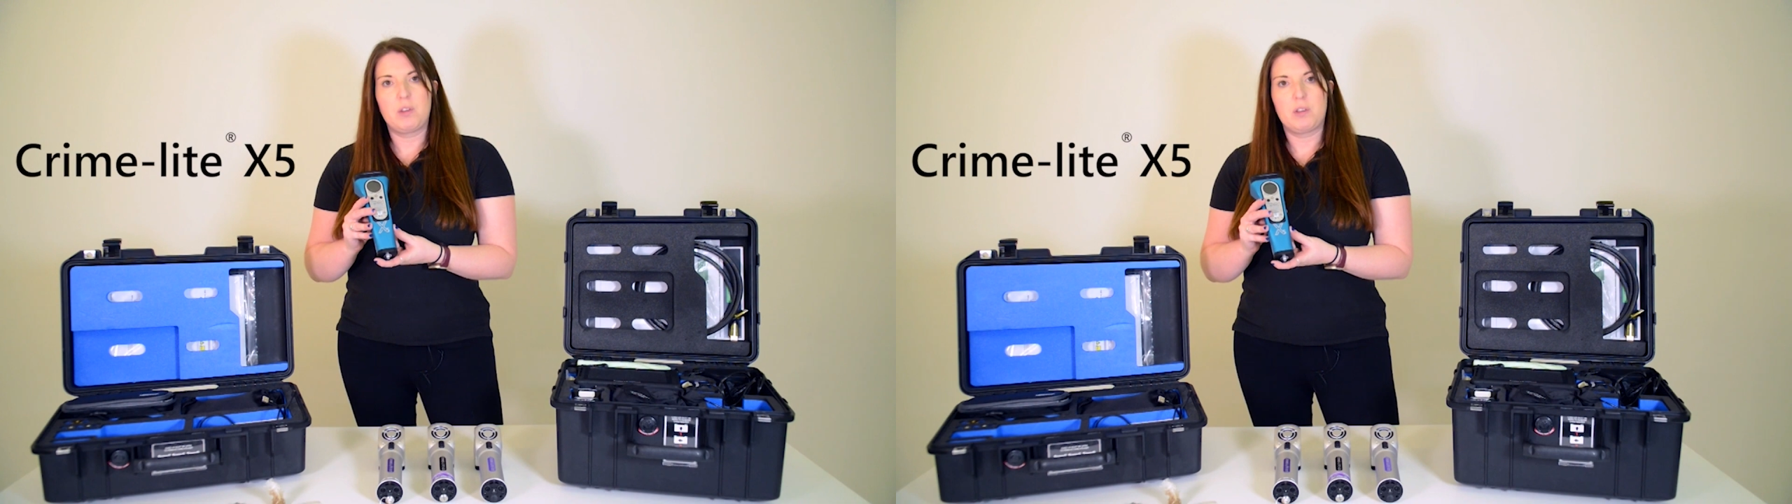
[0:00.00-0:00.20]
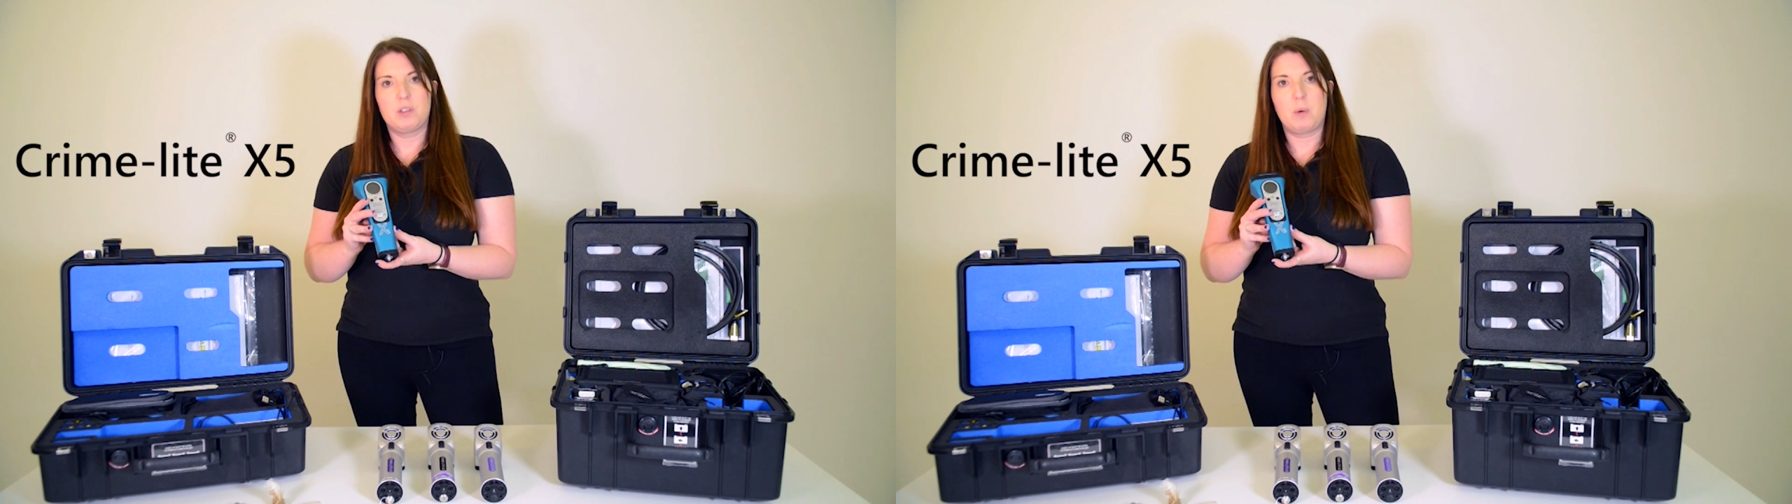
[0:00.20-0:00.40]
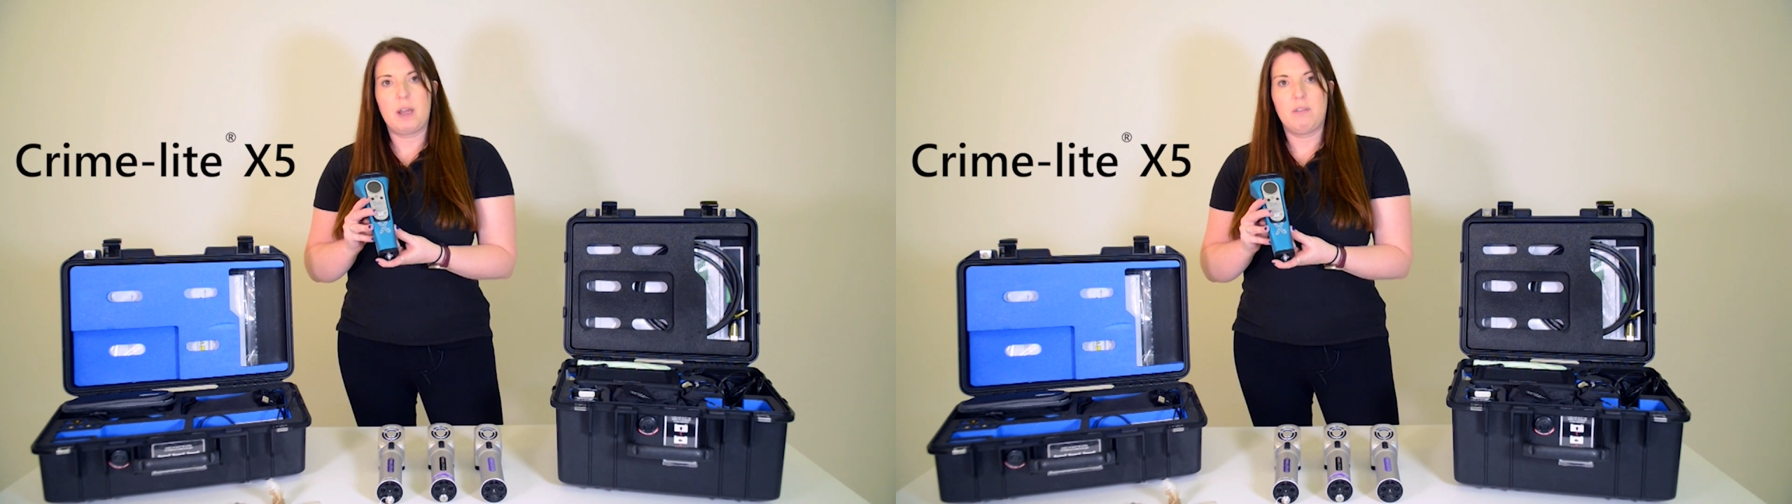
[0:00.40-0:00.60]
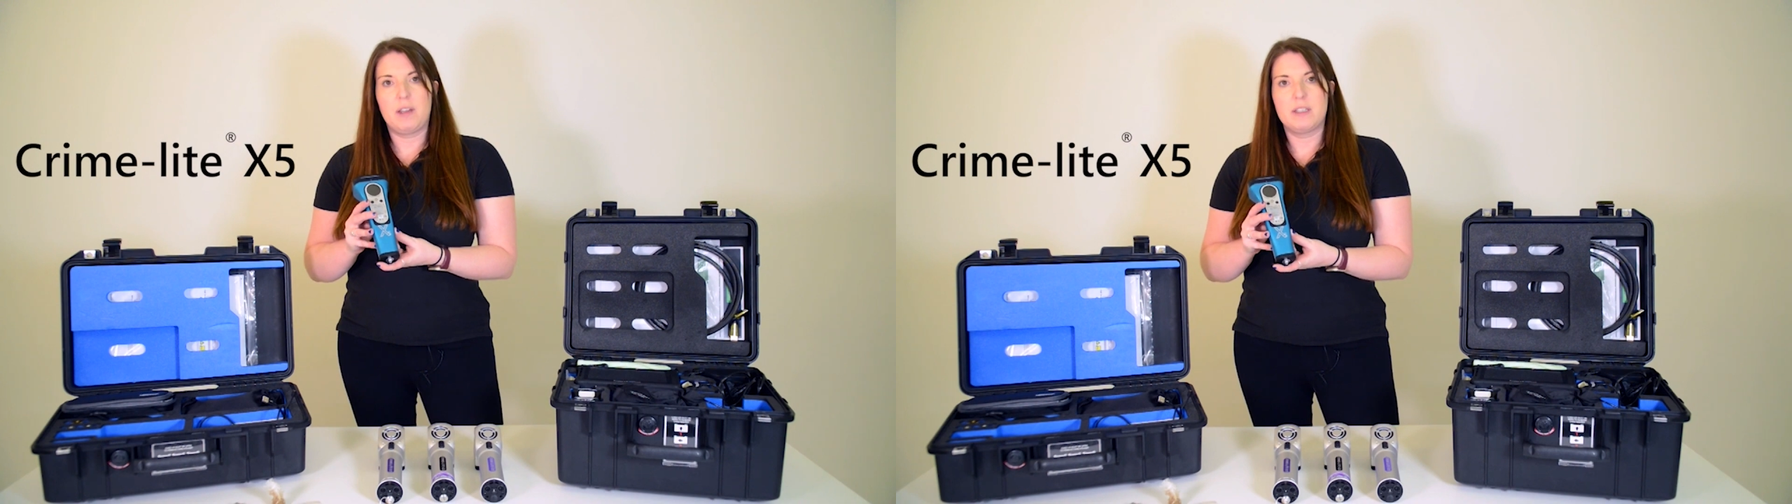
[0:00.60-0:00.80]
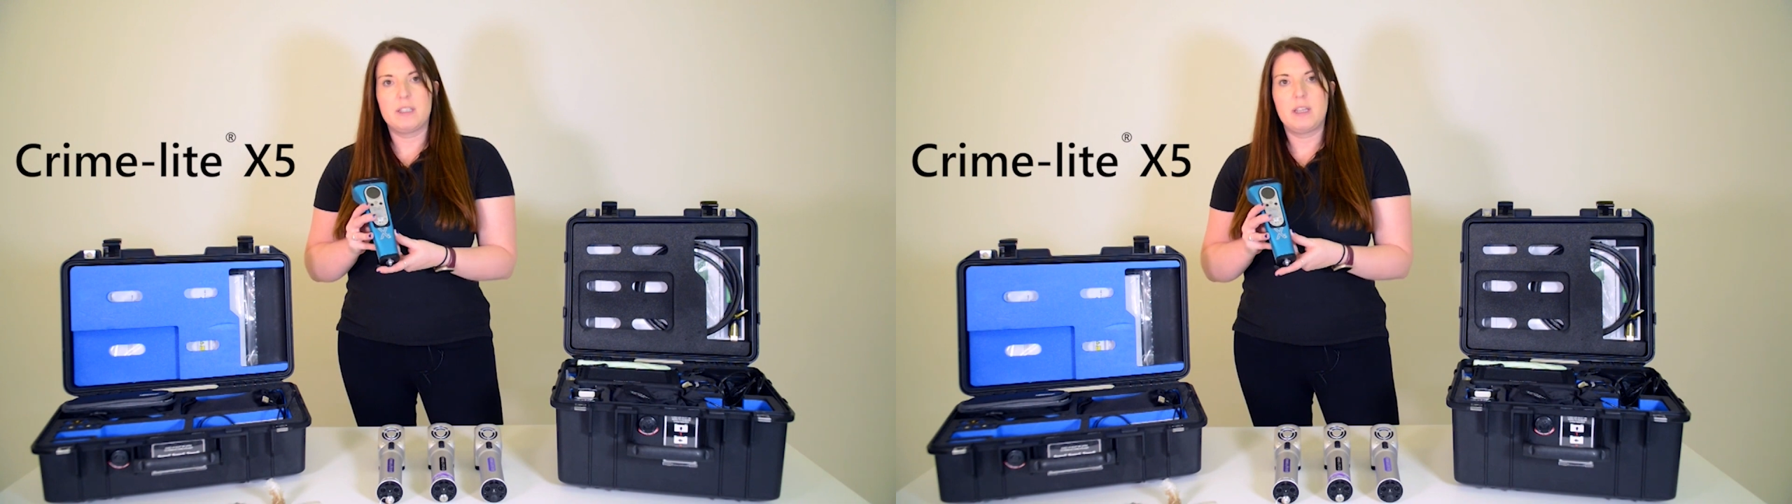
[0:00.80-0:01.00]
of those
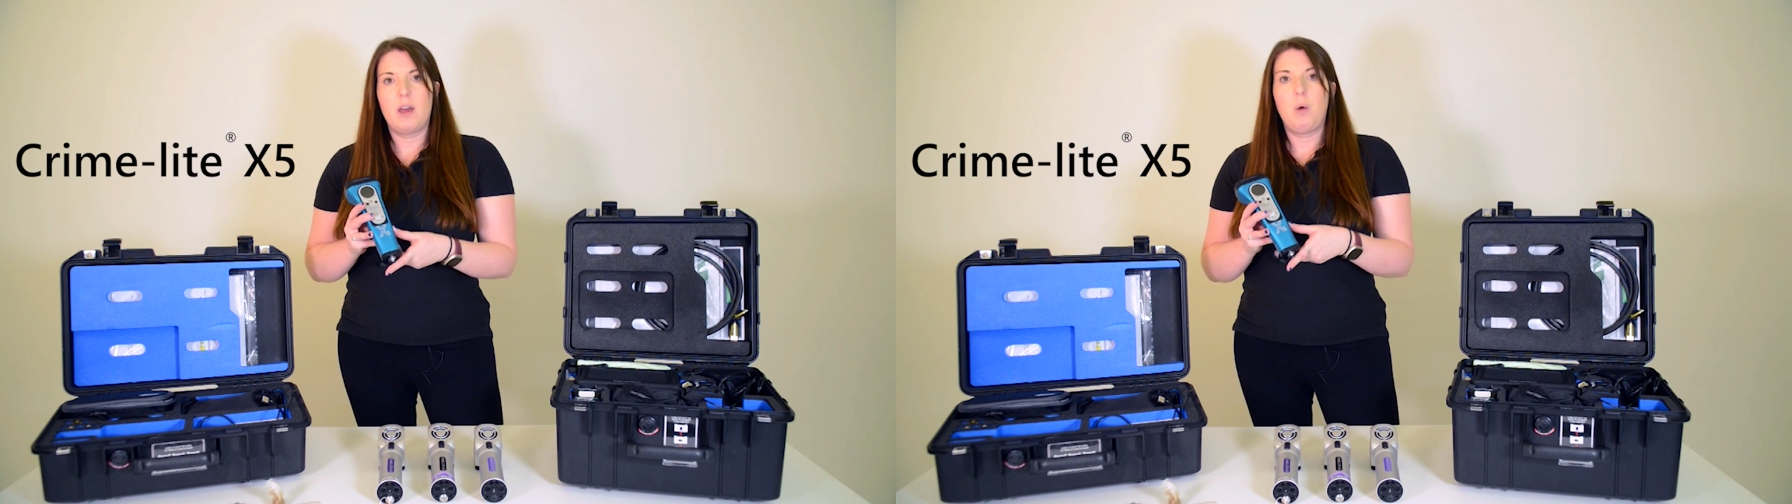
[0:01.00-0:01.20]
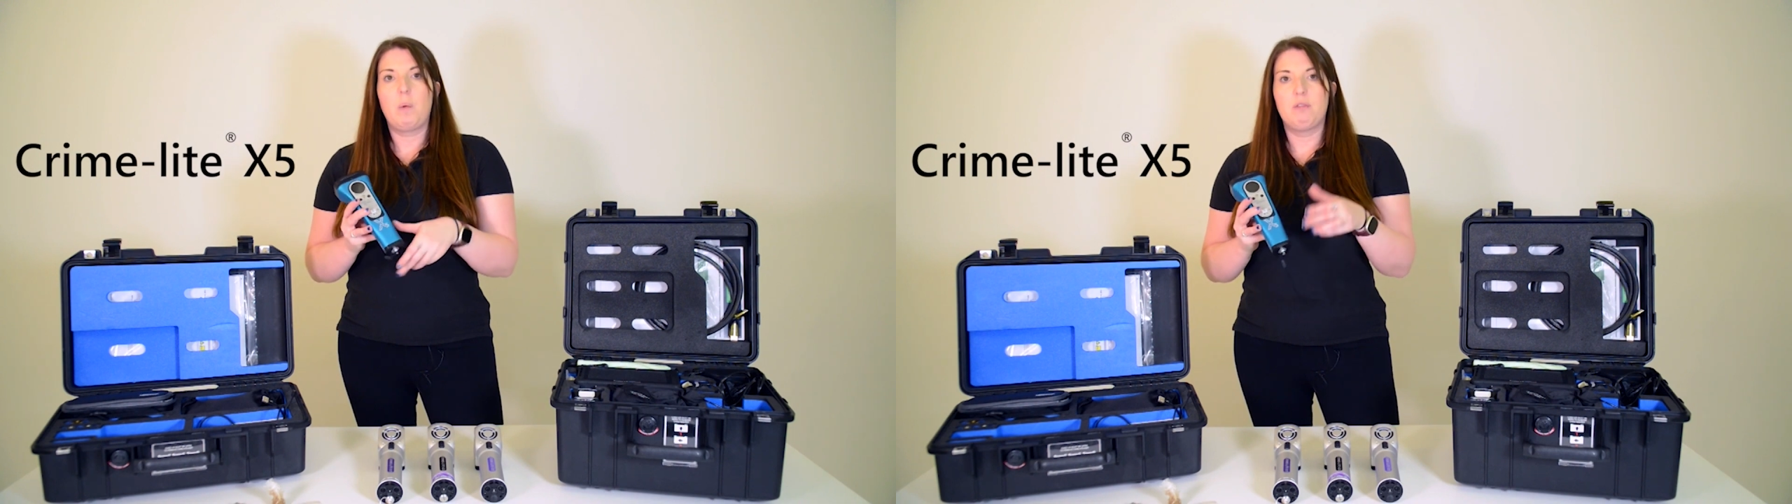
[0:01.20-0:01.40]
wavelengths